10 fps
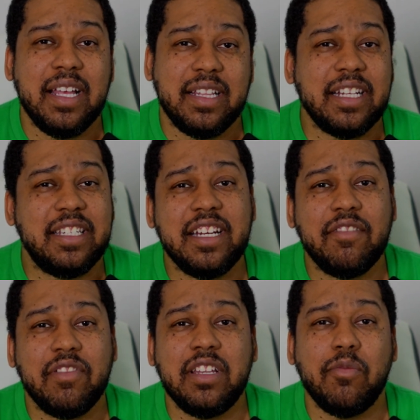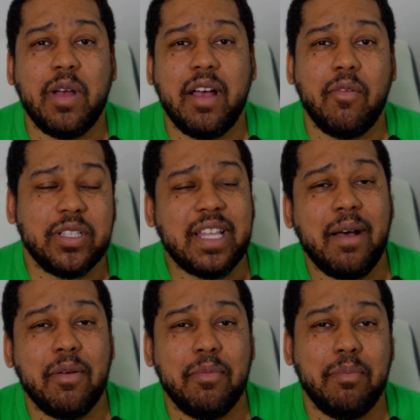they did it really well
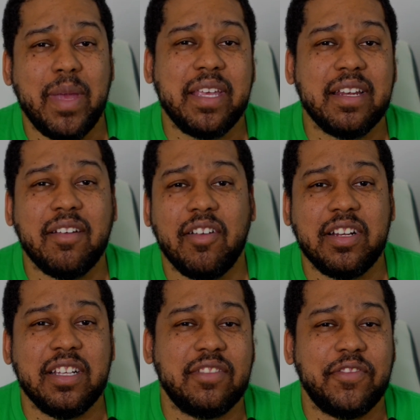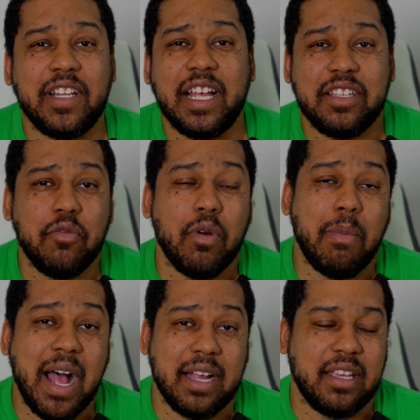without making the audience feel like you were
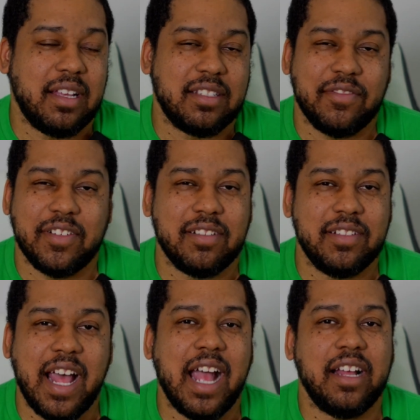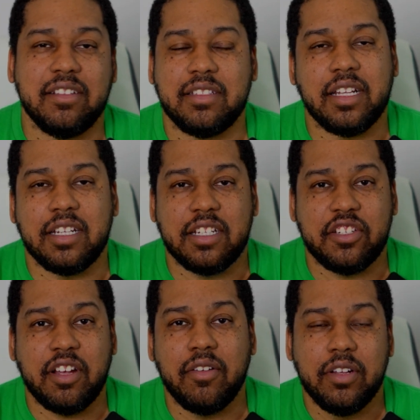mocking us for not understanding the
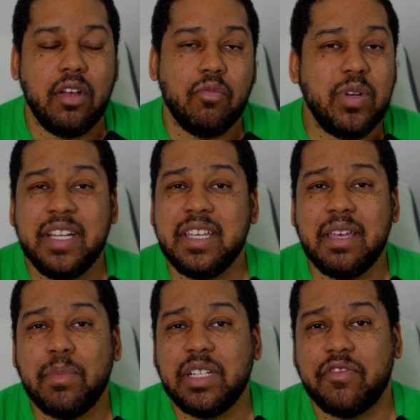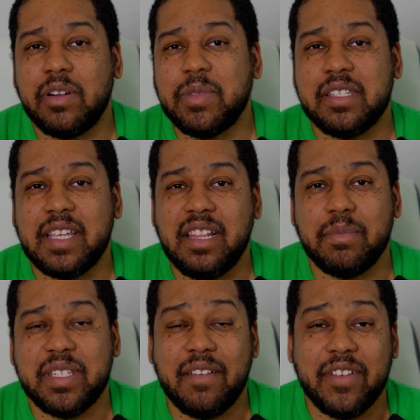show. We didn't get much from the
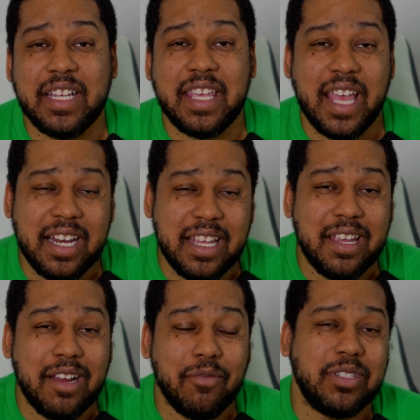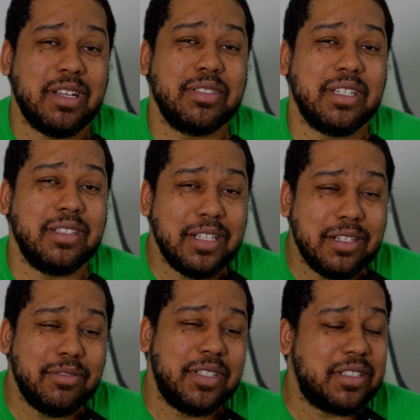Salem 7 again here, which I was a
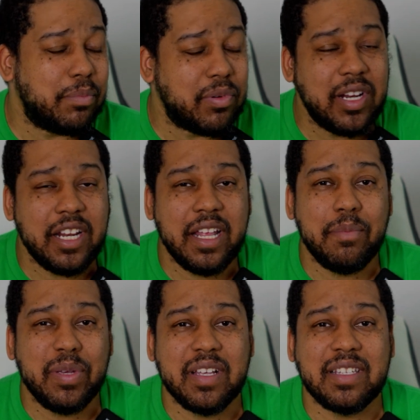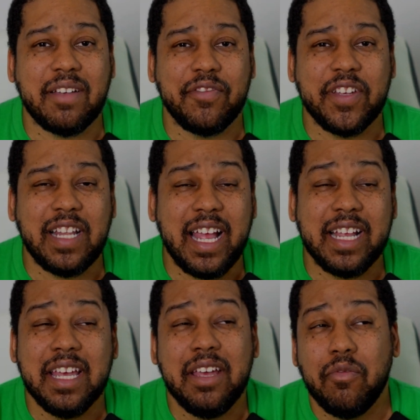little disappointed in because I feel
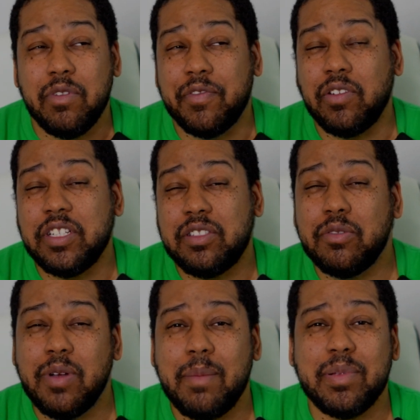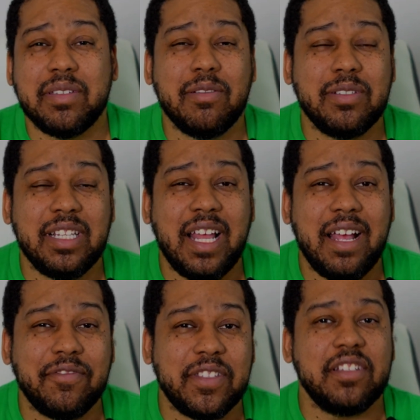like with only two episodes
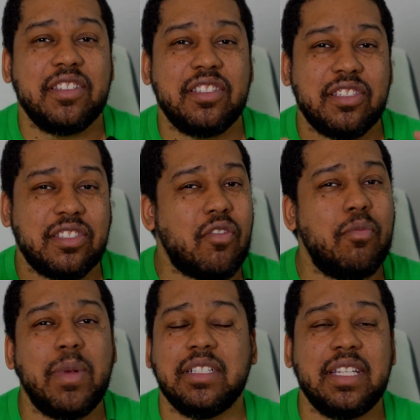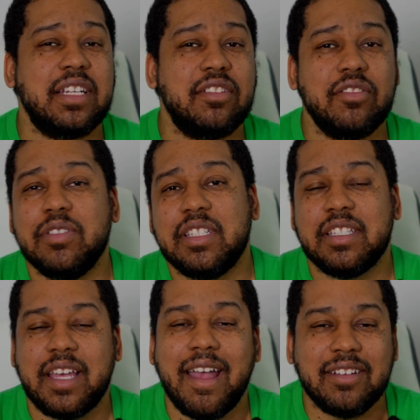left. There's so much they could do with
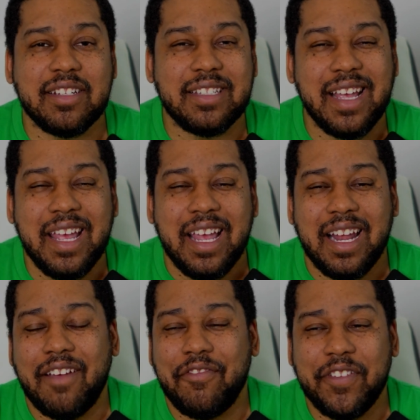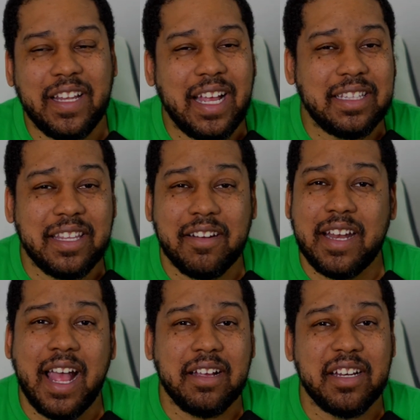these characters, and I feel like they're
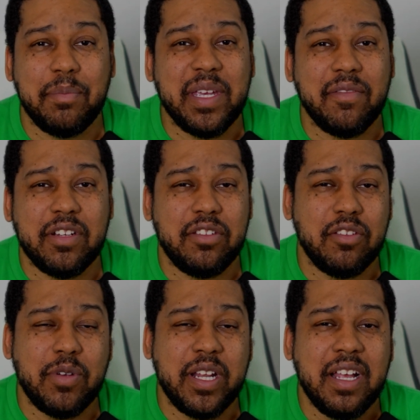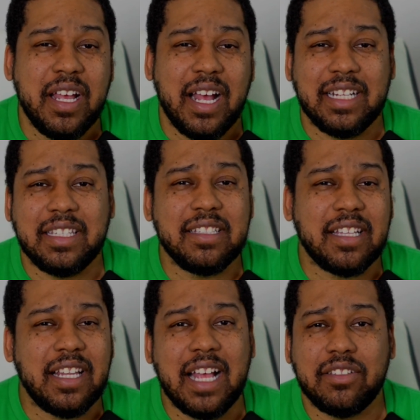not going to be able to do it. I think
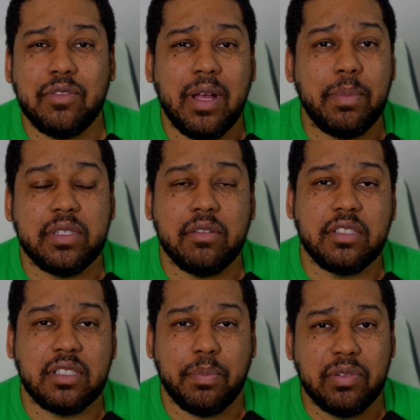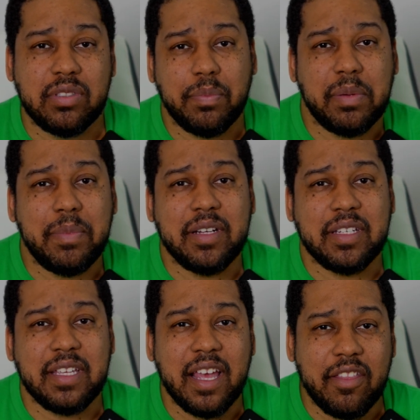the last two episodes are supposed to premiere
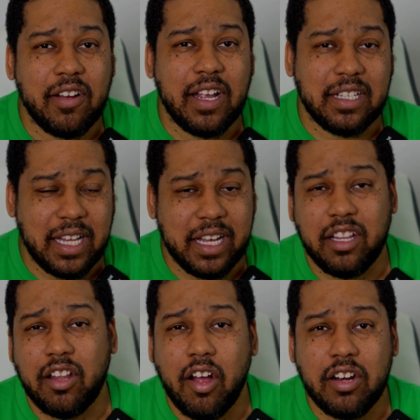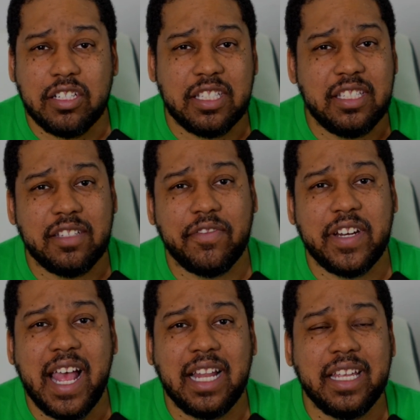together as like a large season
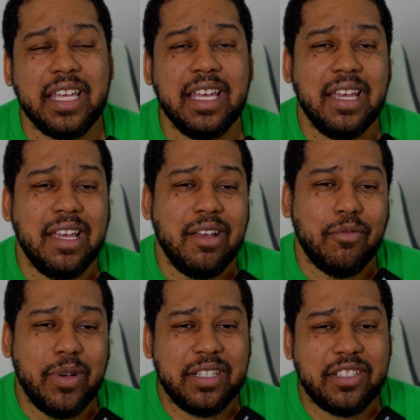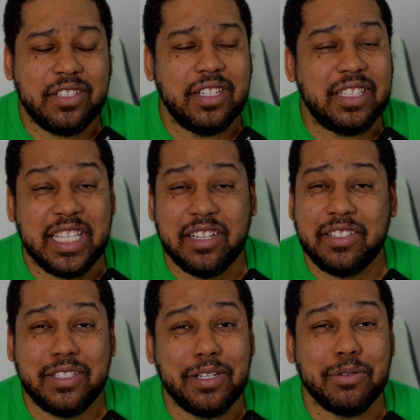finale, which there's
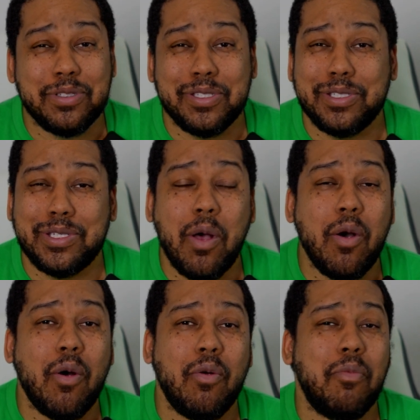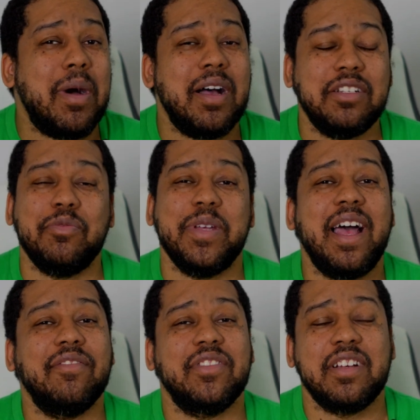still so much we
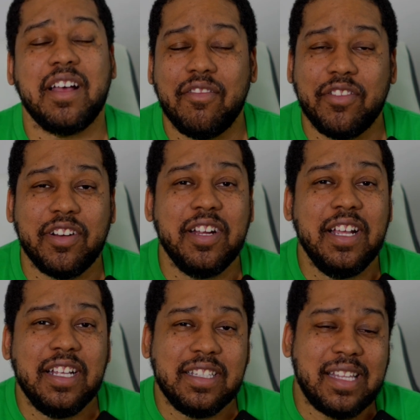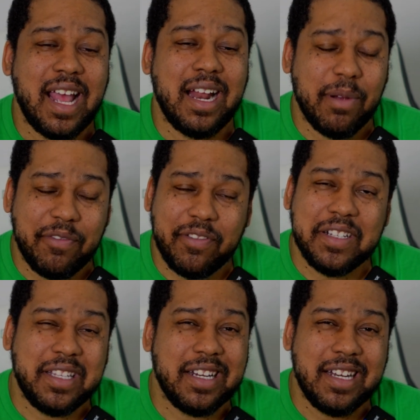have to cover that I'm
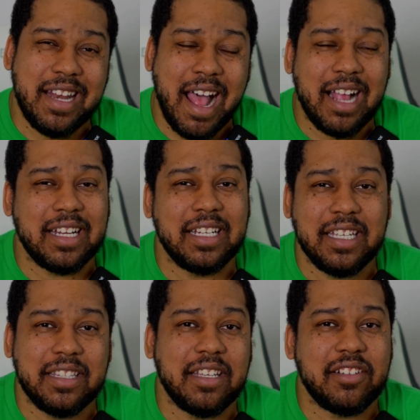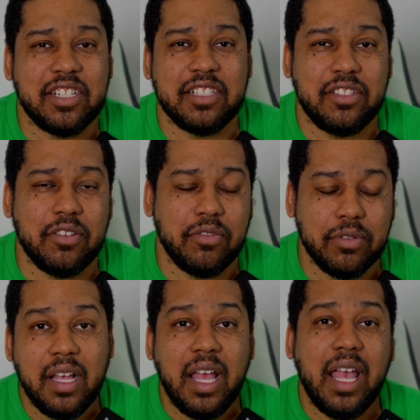afraid they're not going to get their just due.
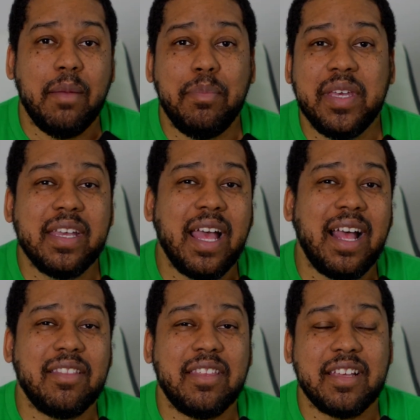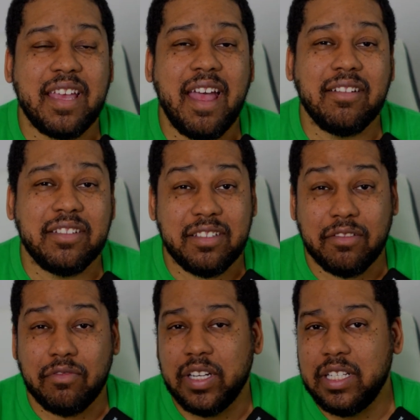And being how their characters
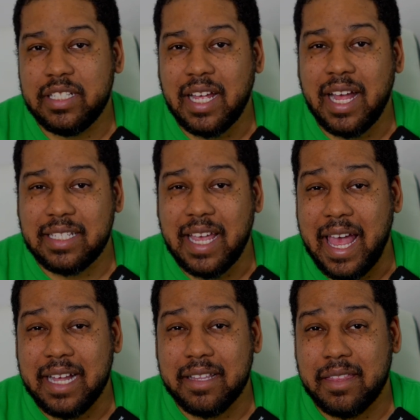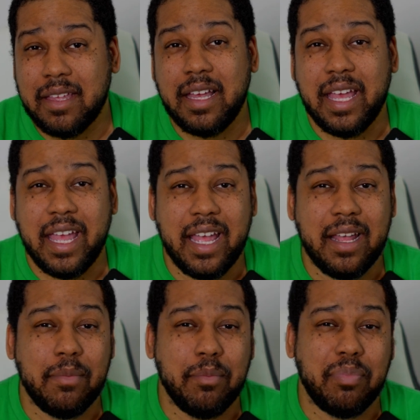are really tied to Agatha
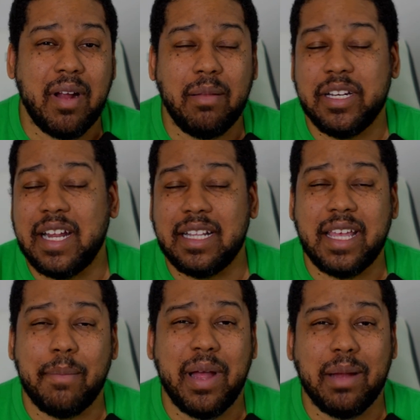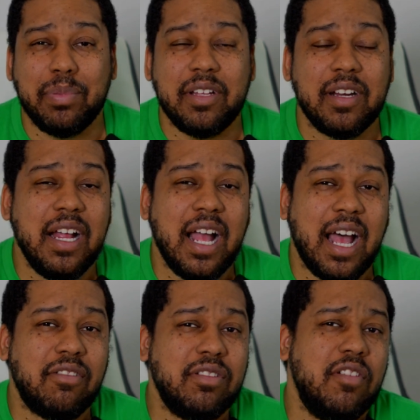and probably not that popular,
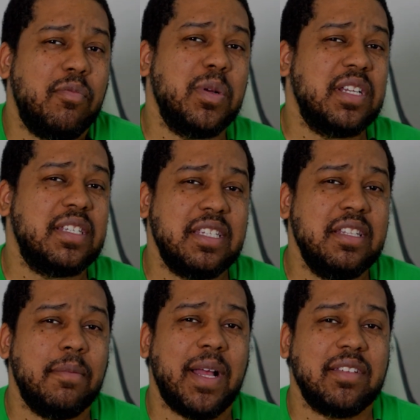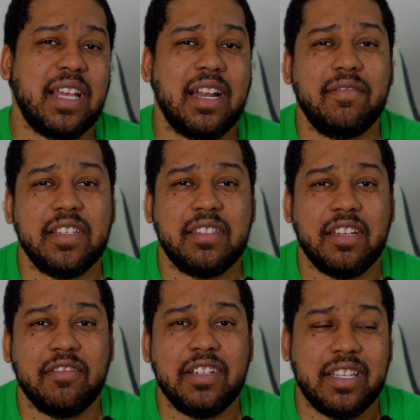I don't know if we're going to see them outside of this
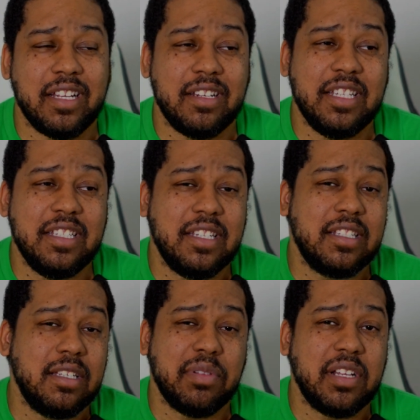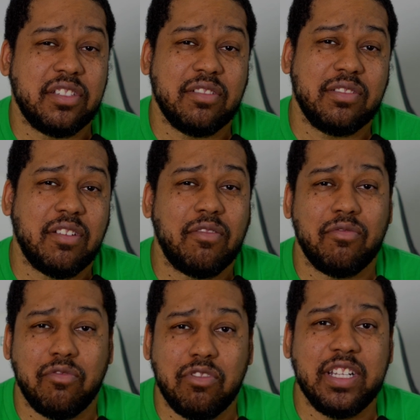series. And these Disney Plus shows
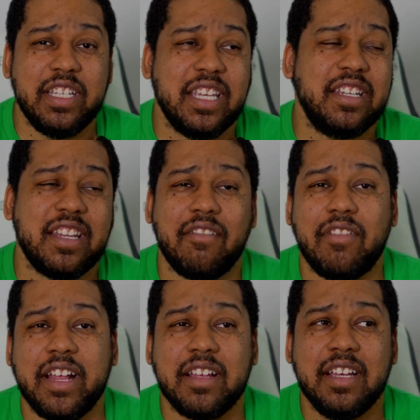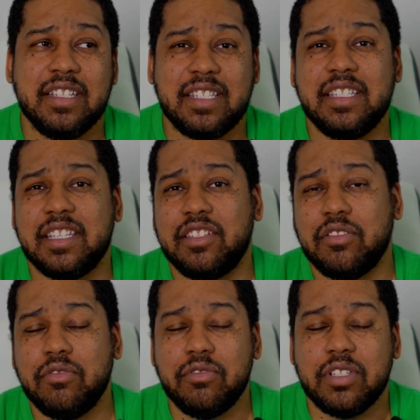don't really get direct season
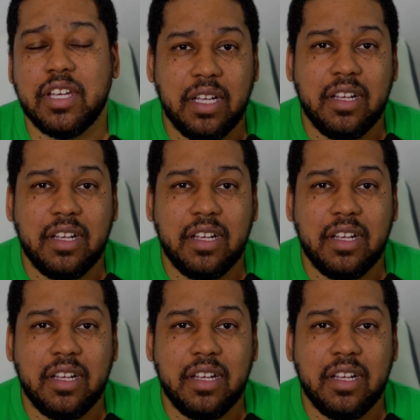twos.